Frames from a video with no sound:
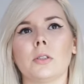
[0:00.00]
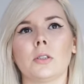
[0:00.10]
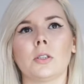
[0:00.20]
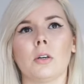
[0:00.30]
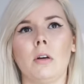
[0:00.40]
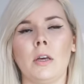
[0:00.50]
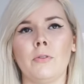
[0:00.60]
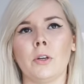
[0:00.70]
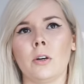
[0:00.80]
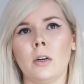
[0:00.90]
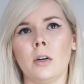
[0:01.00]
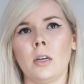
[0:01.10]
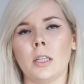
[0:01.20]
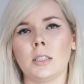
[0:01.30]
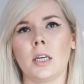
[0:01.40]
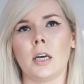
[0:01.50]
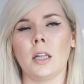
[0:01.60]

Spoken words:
So if you're, let's say,